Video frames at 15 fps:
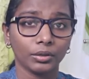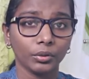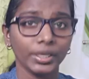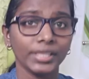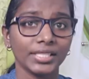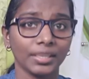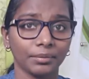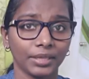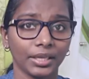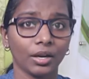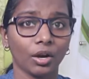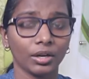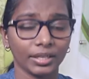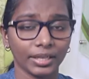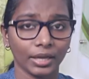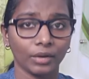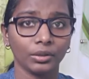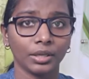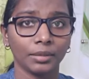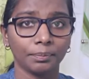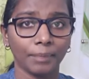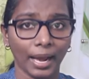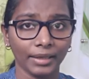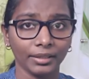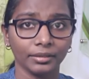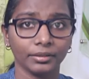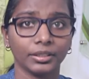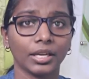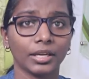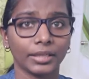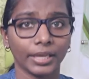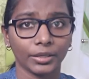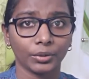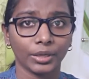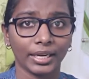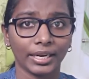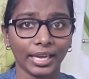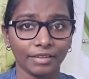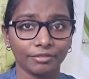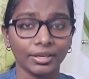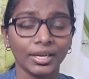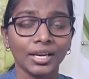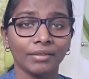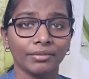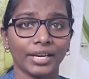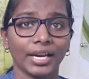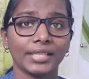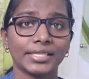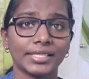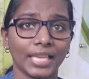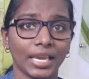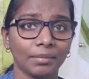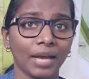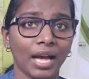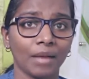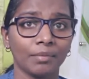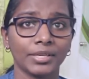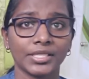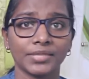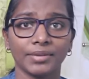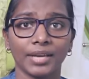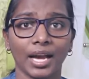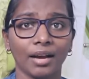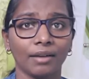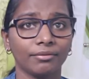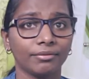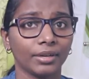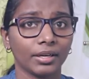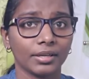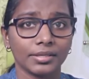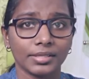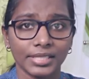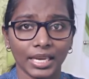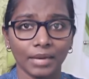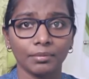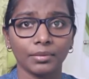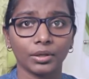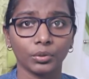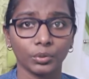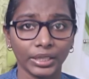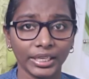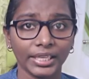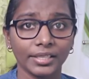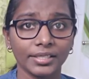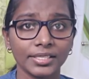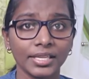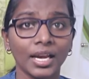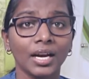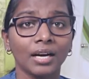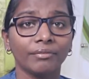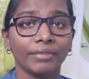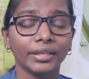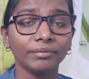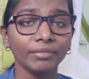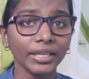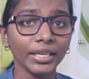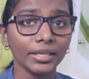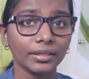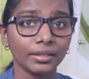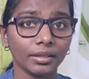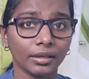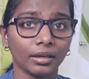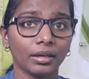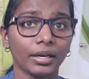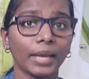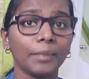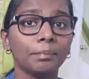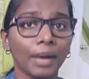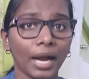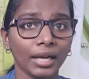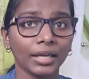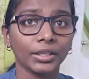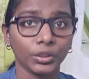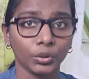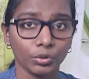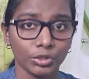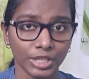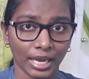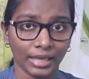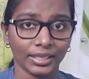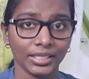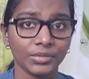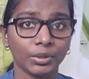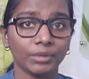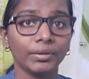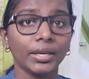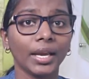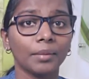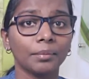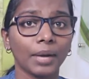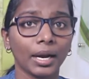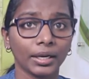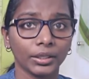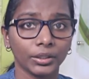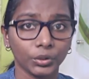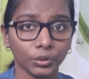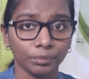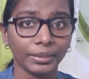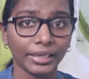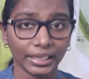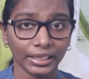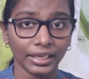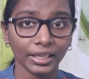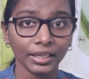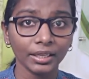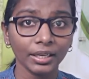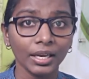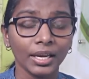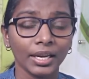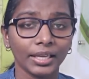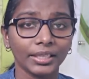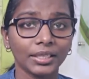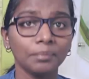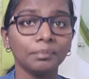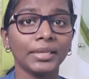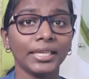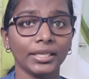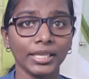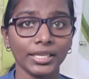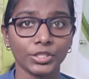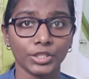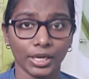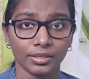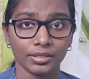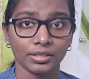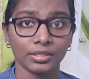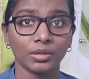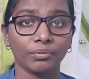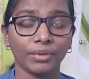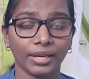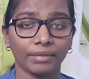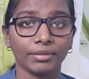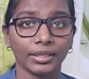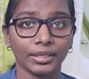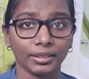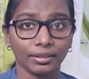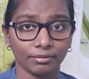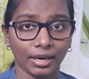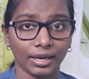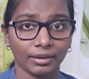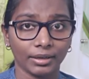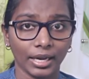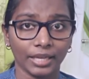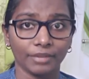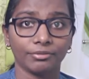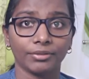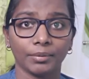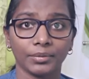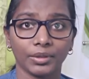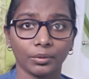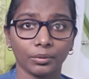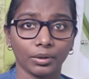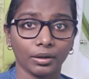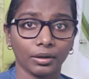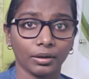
doing something on a regular pattern in our day-to-day life. We had same habits, we have same routines. When we embark a new challenge, when we embark a new beginning, it completely changes the way we live our life. From the